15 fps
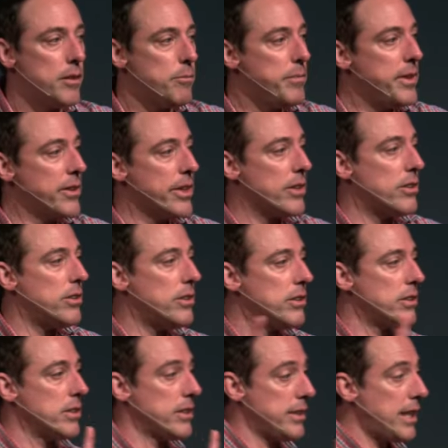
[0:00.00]
miracle.
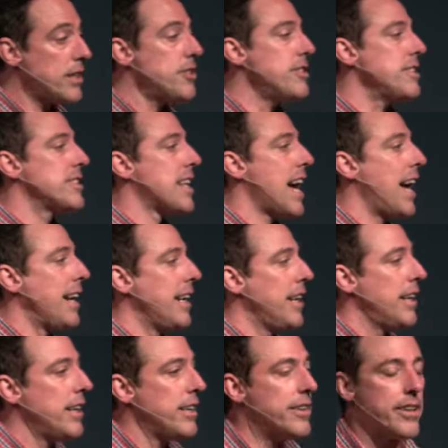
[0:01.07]
Not just that,
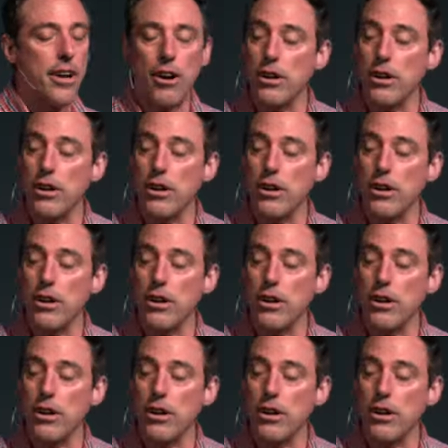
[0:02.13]
there